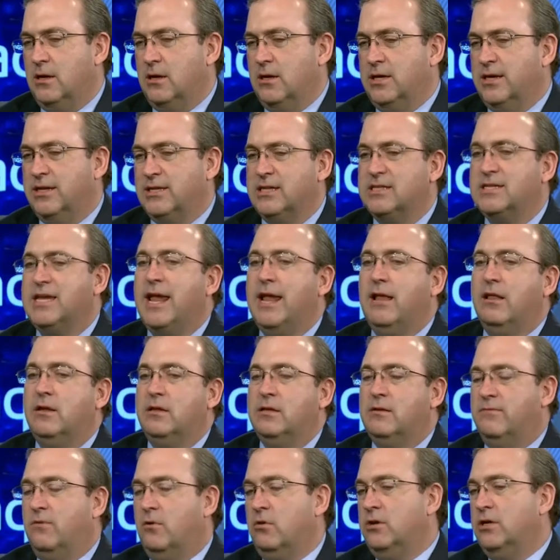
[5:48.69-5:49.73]
You got the tail
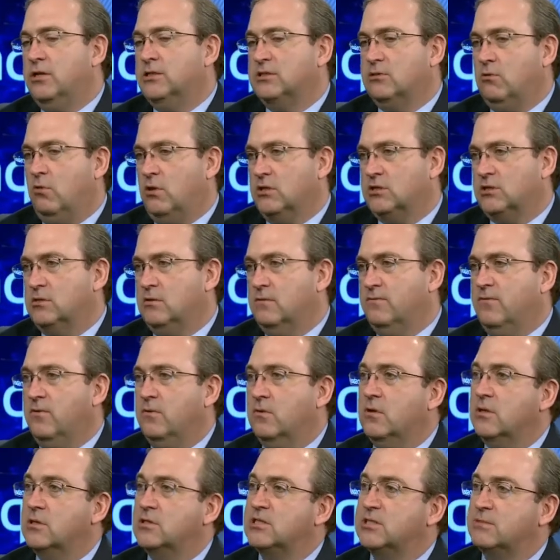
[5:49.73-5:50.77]
end of earnings also for
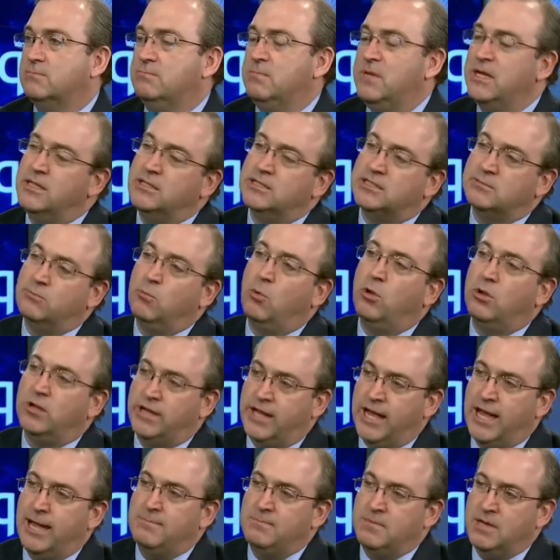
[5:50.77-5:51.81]
the mid and smaller
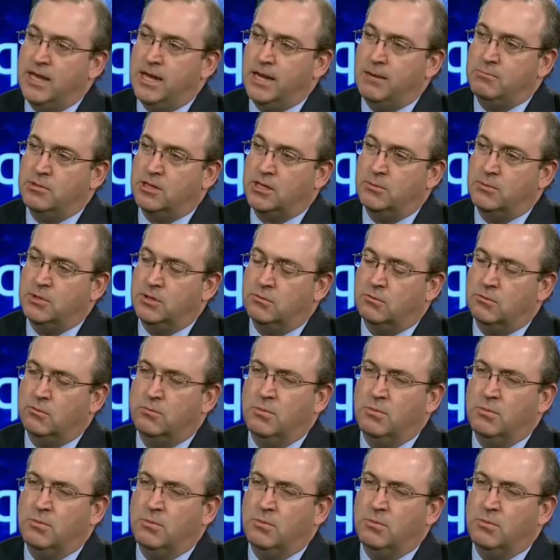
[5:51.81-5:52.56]
cap names coming through.